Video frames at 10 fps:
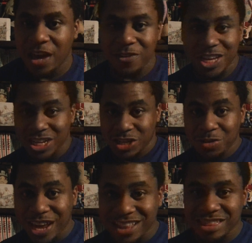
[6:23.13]
If he could
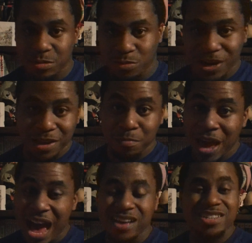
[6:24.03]
do that, they bring him
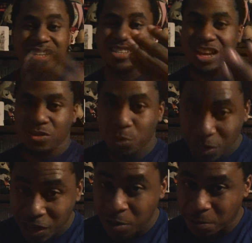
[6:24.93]
back. Successful
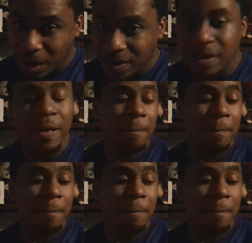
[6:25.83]
clone, right?